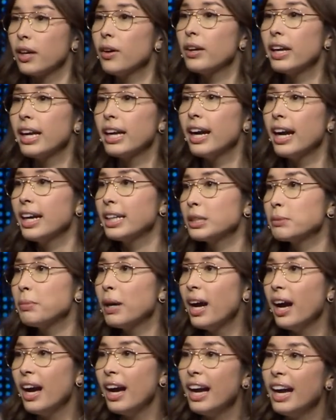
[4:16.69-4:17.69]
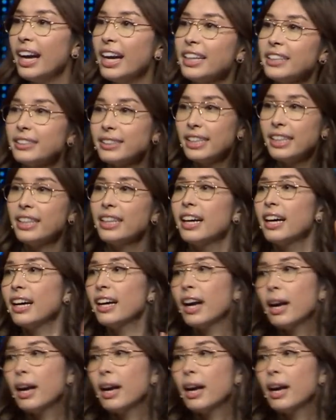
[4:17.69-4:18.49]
okay, guys, bye, see ya.